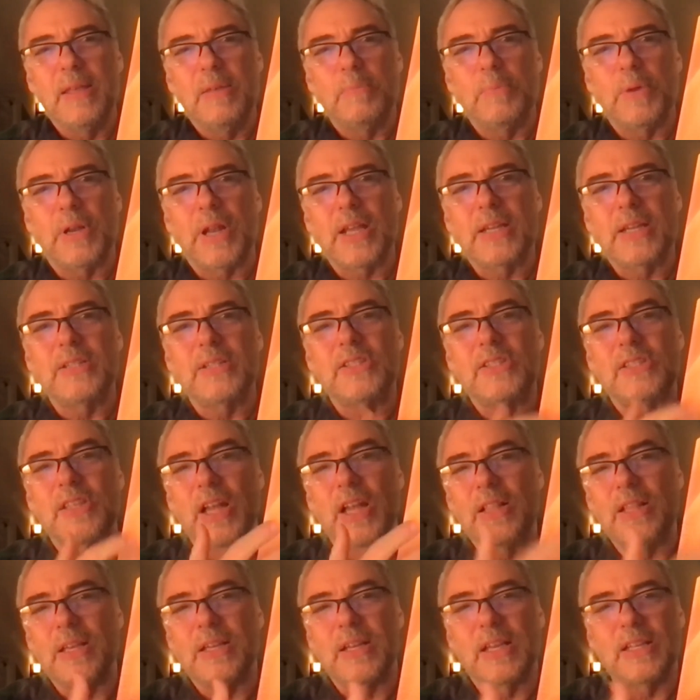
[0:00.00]
But I can
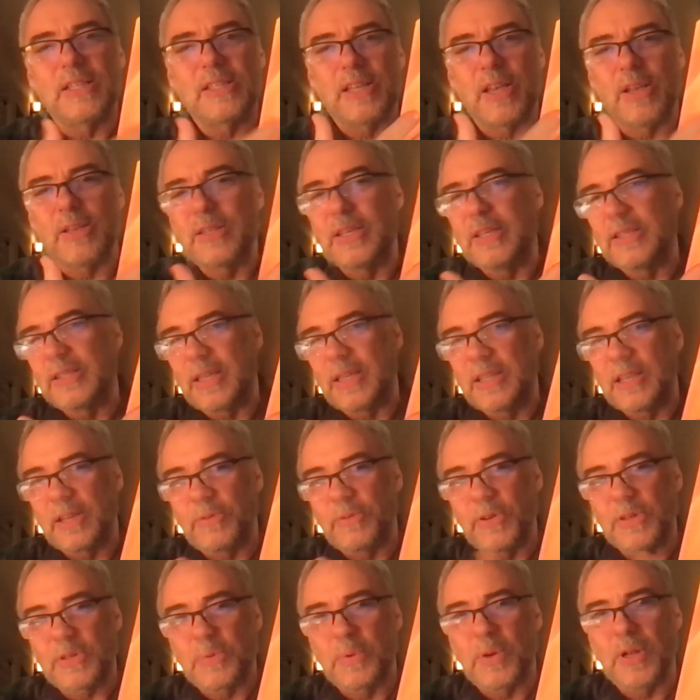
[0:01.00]
sell it. I sell these, I think,
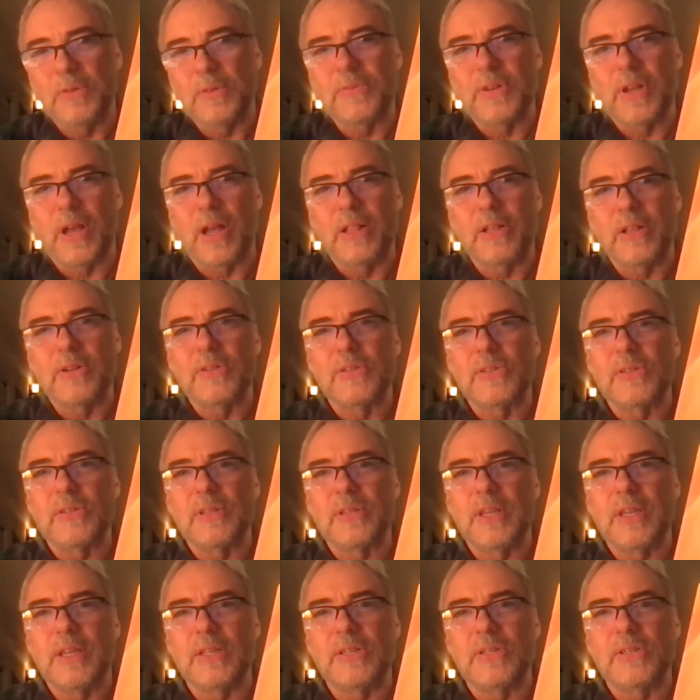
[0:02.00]
for $12
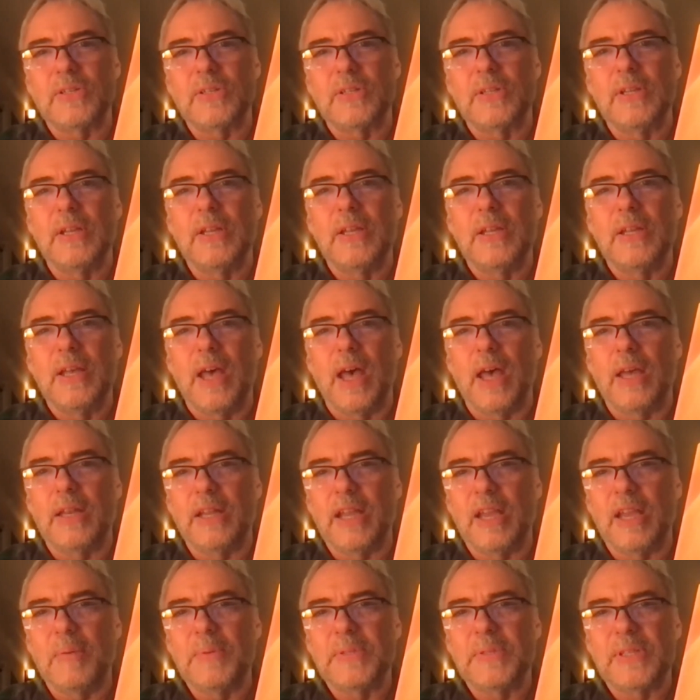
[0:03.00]
each on
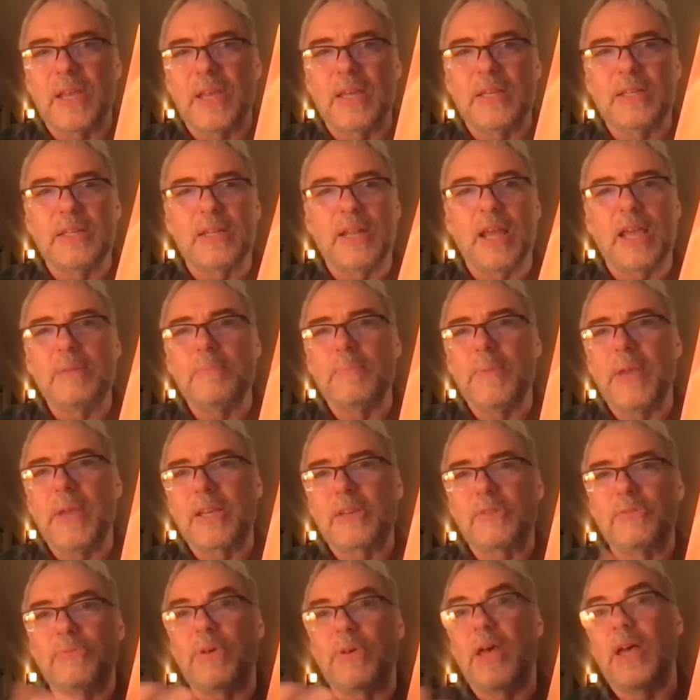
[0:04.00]
Amazon, and I
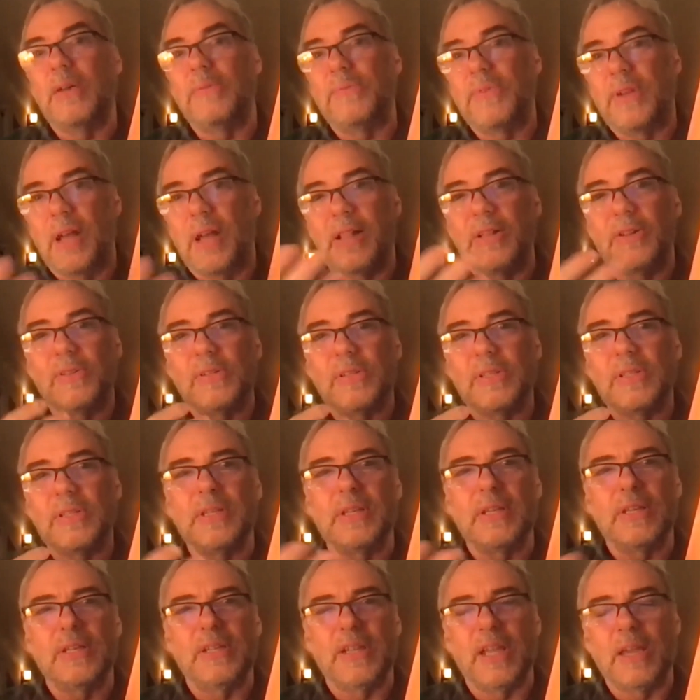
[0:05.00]
make $5 in
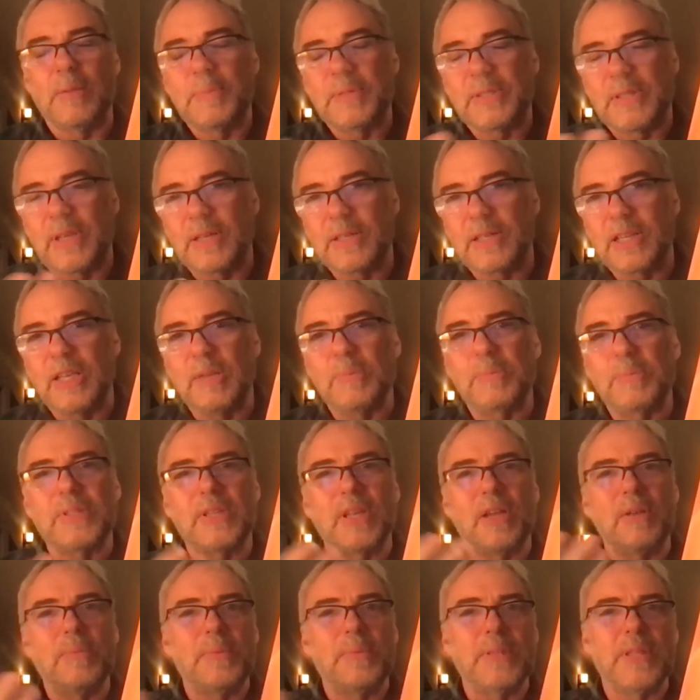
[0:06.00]
the end. Amazon keeps
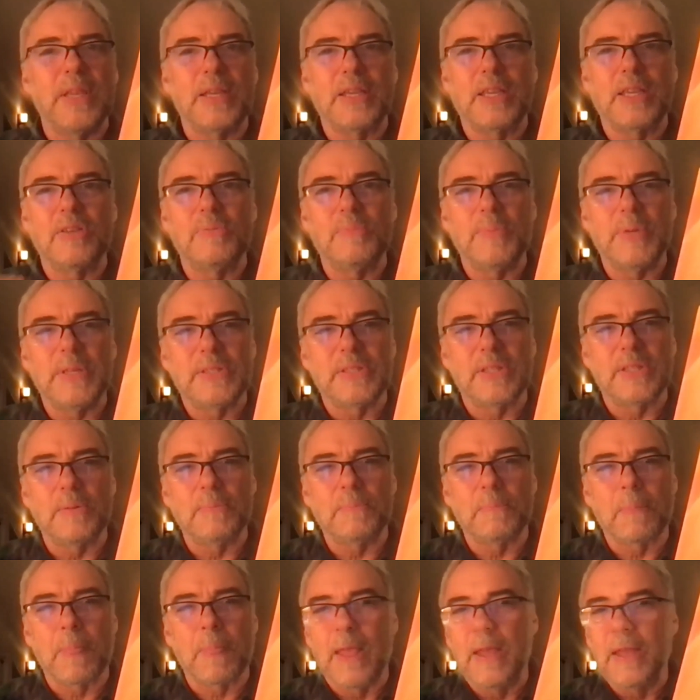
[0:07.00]
some and they give me
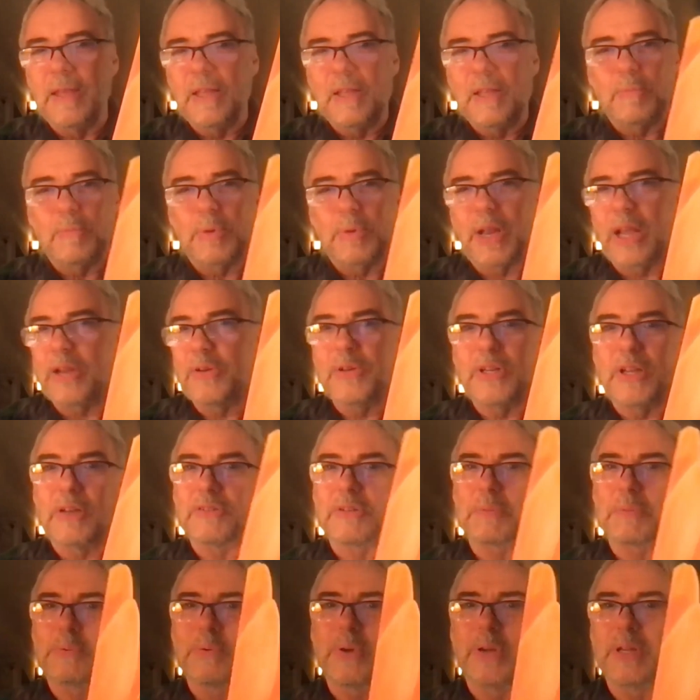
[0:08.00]
some, but I don't have
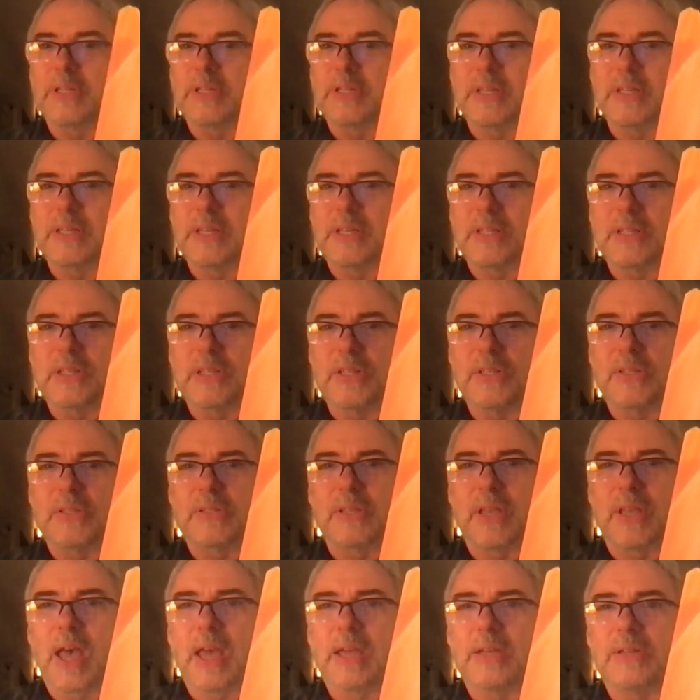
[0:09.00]
to print any of
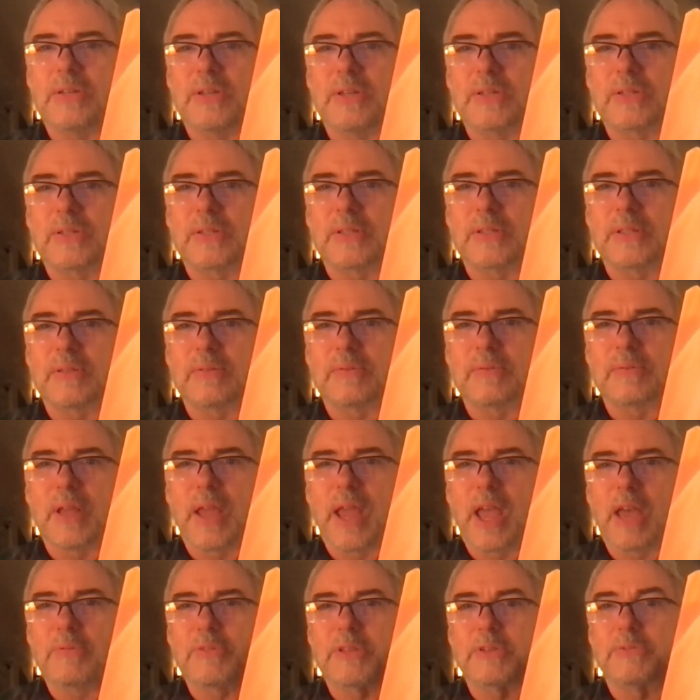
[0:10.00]
these. I just
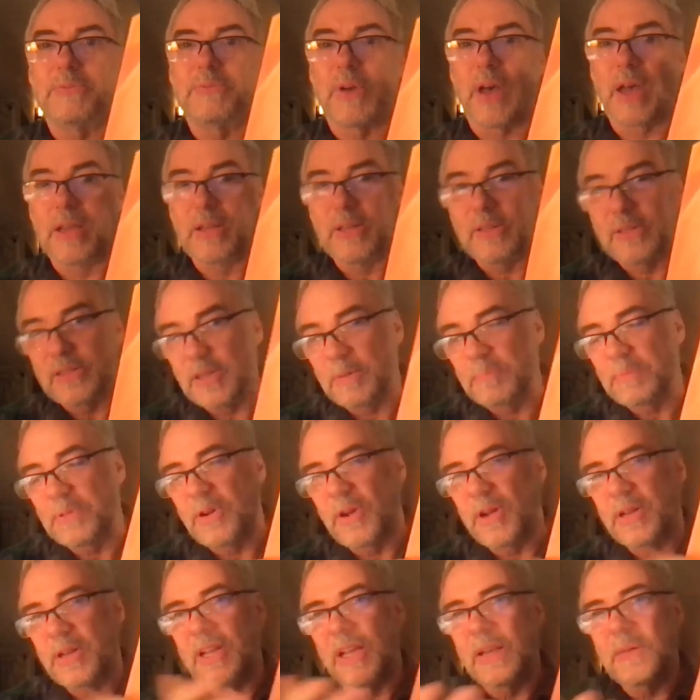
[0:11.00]
have the files up
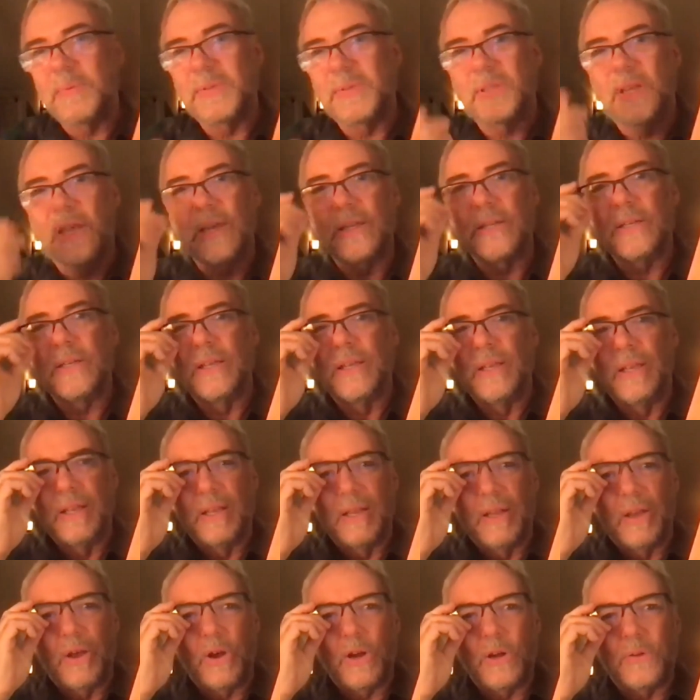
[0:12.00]
there on Amazon,
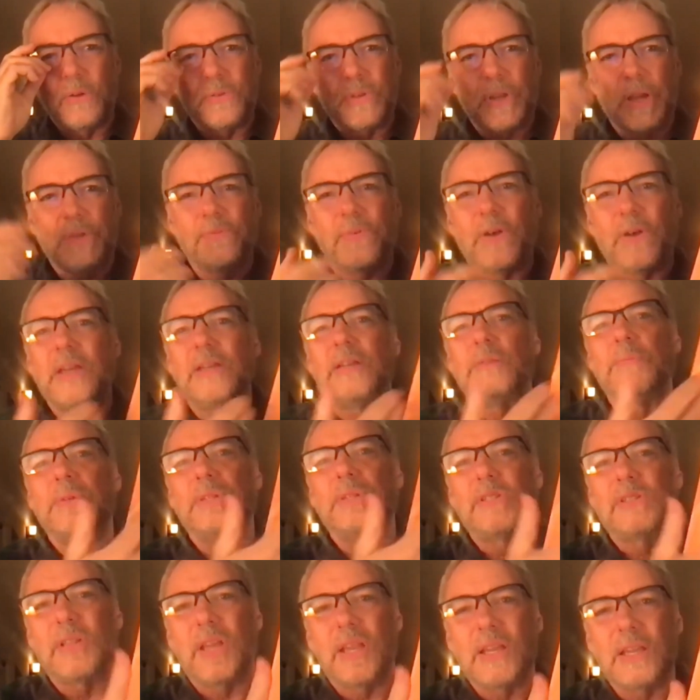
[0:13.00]
or if I find a
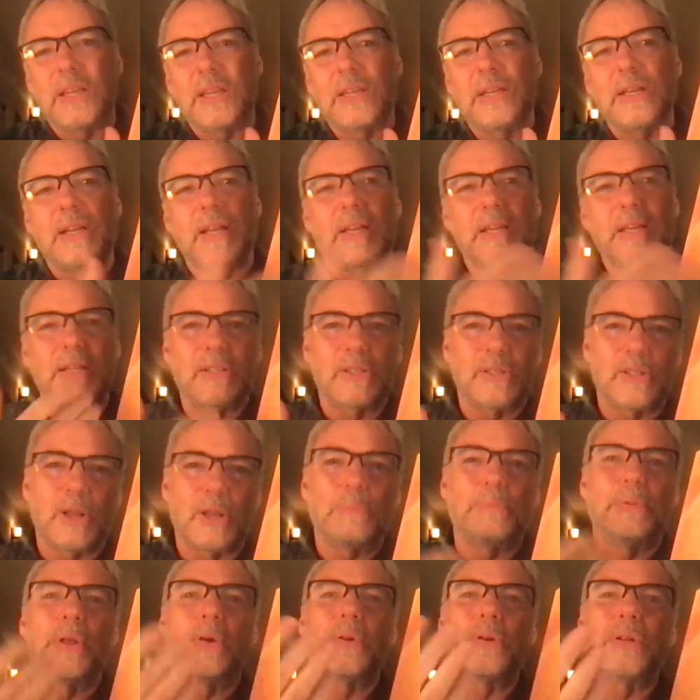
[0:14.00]
mistake in it, I can just
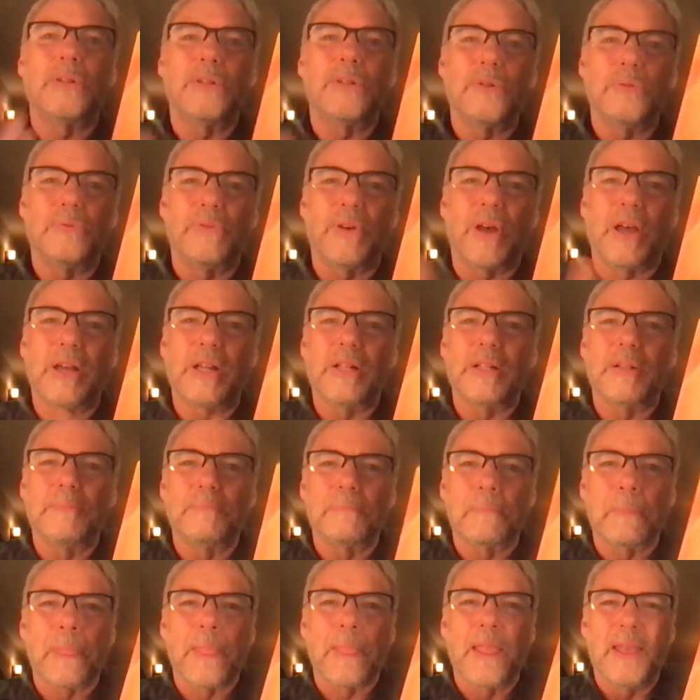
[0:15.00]
upload a new file.
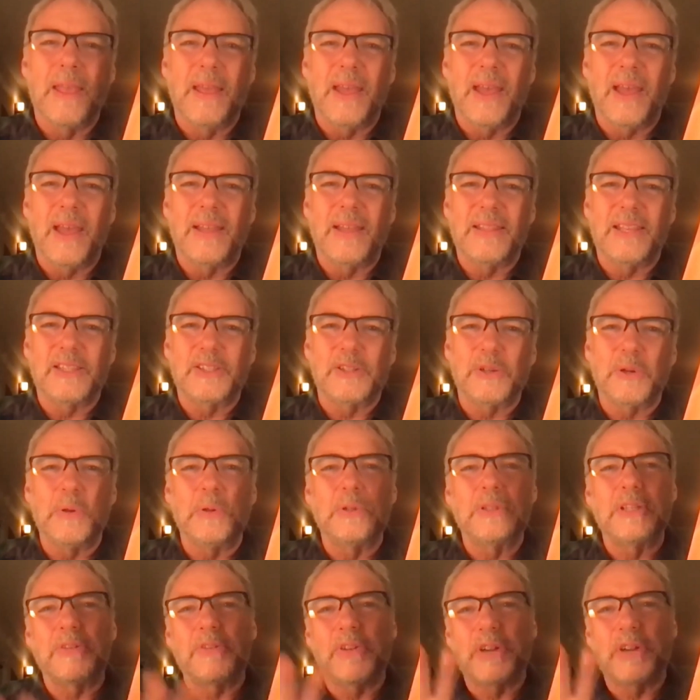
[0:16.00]
And that's a
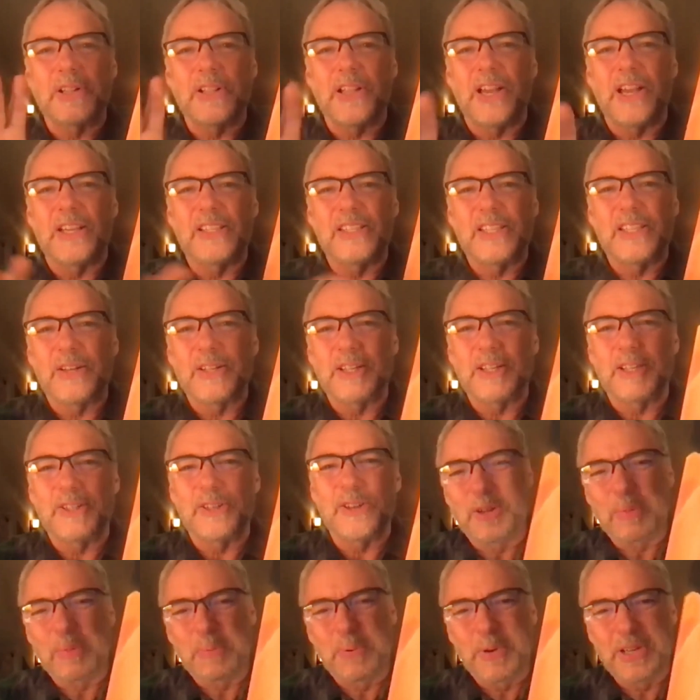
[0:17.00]
whole different class how to get
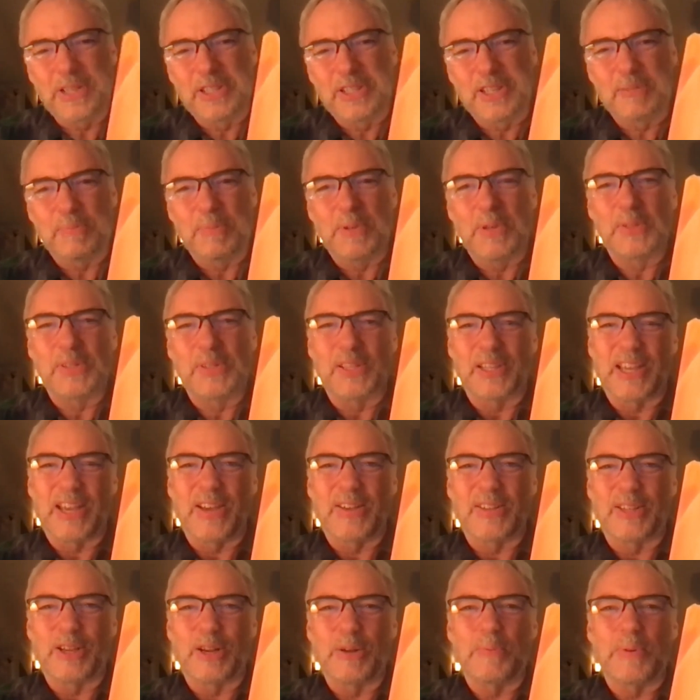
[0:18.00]
your printed music
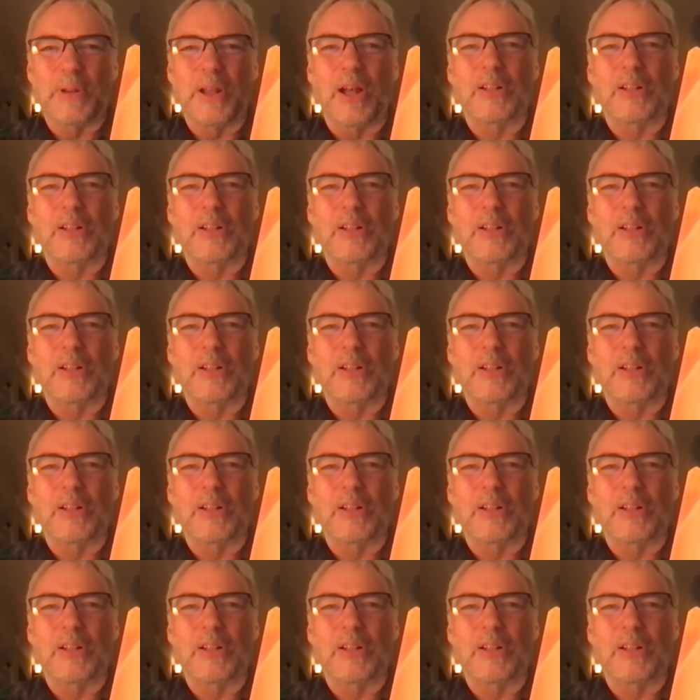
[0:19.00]
out there,